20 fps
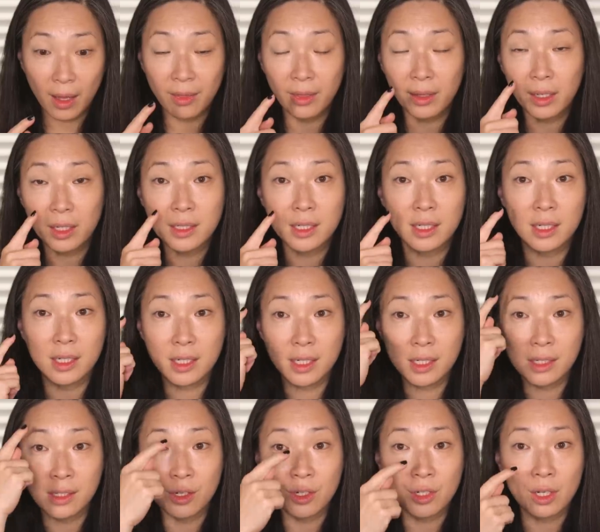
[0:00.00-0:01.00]
I think I did a
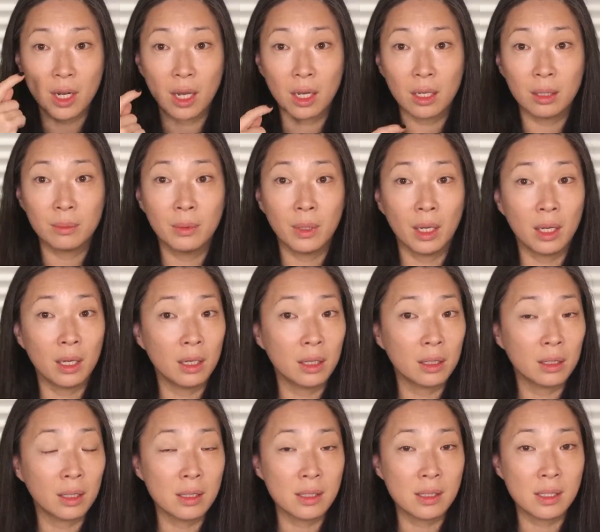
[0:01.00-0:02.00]
decent job uh,
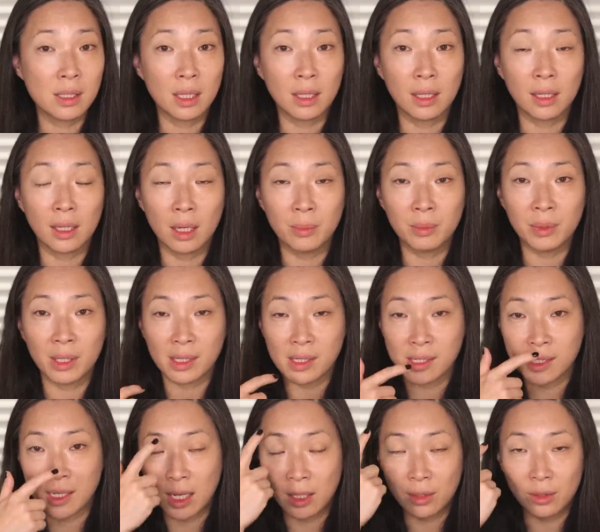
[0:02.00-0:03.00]
concealing up that
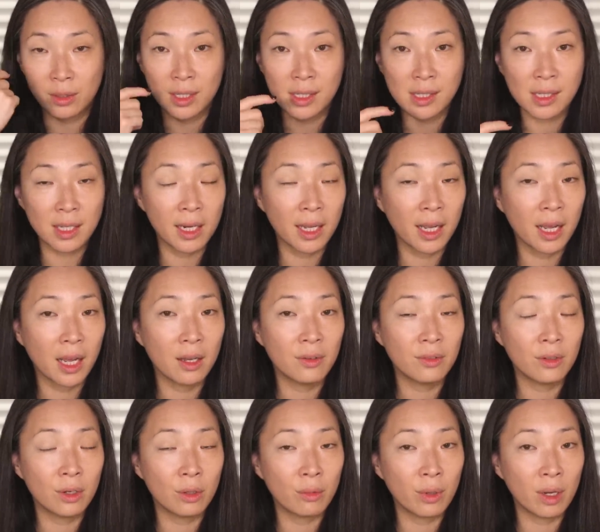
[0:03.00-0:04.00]
sallowness that I
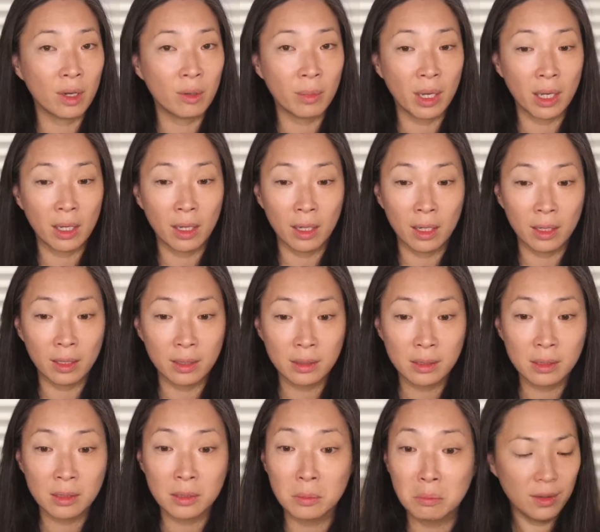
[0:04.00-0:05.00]
have around my
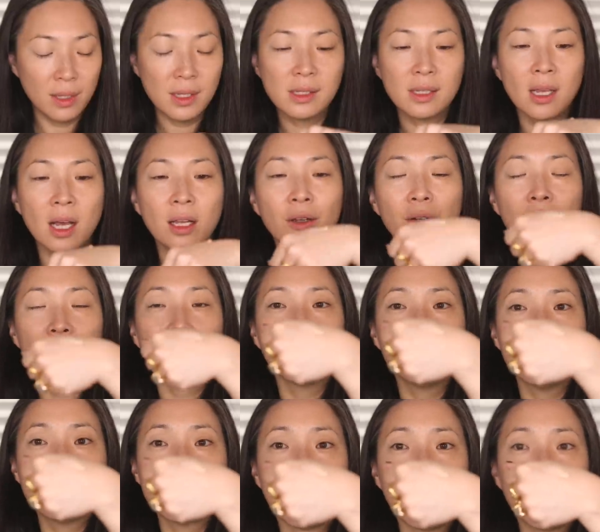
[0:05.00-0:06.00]
eyes. This color though,
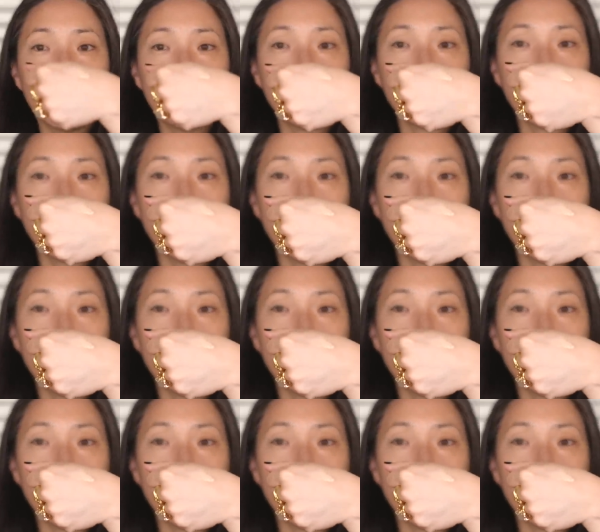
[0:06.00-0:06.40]
this ivory